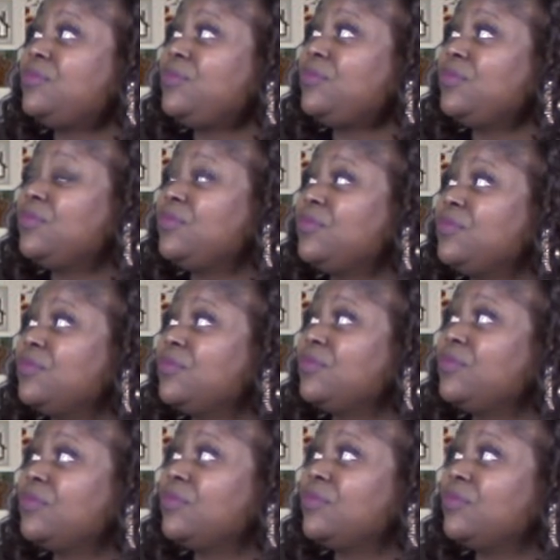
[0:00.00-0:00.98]

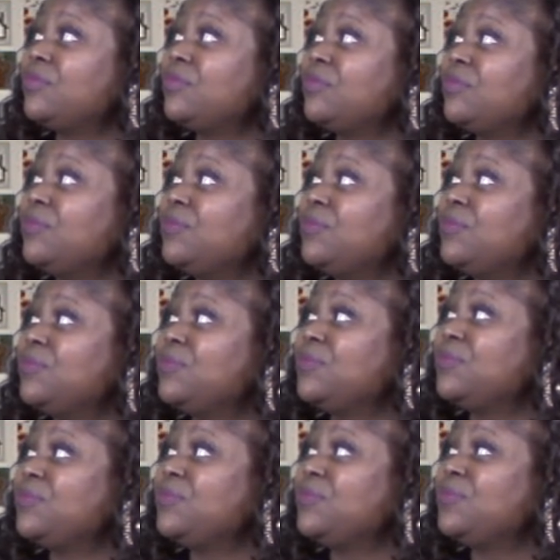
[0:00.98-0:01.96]

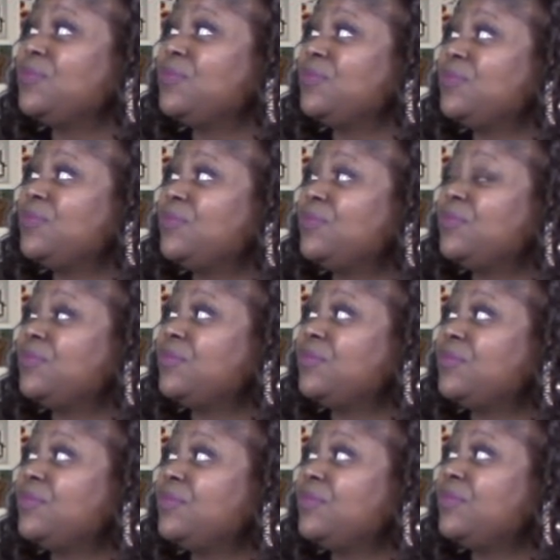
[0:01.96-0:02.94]

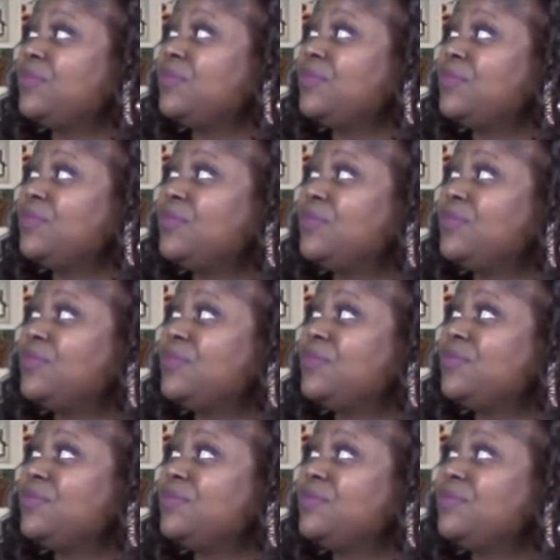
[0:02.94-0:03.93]

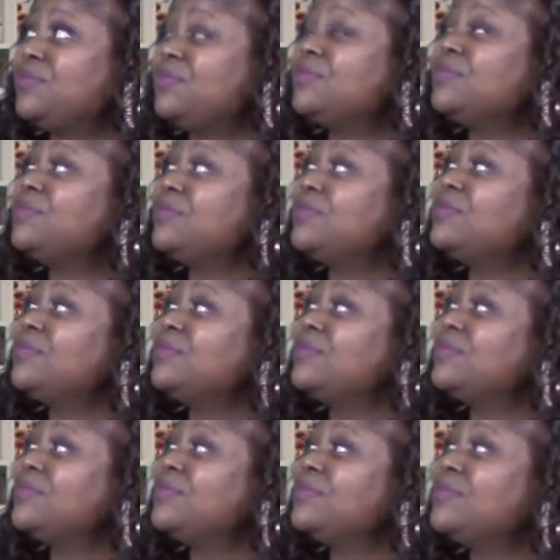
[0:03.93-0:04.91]

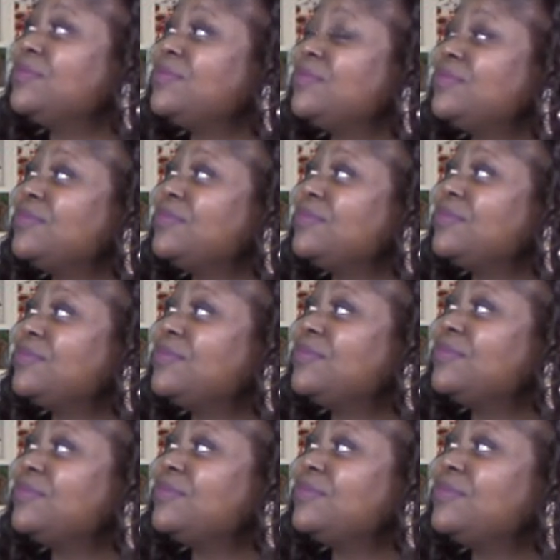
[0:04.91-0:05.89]

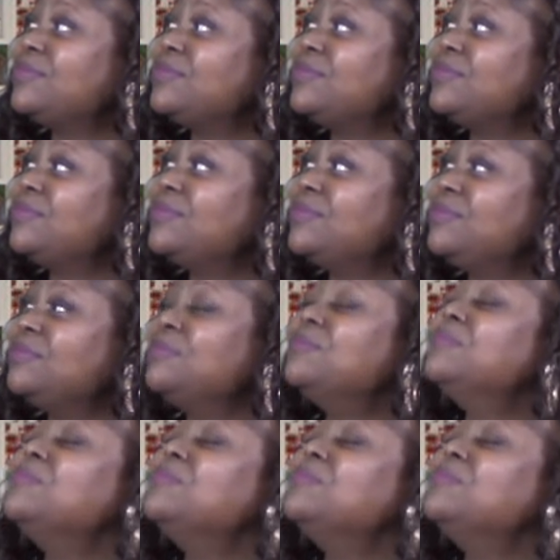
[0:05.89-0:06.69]
The person shown says nothing.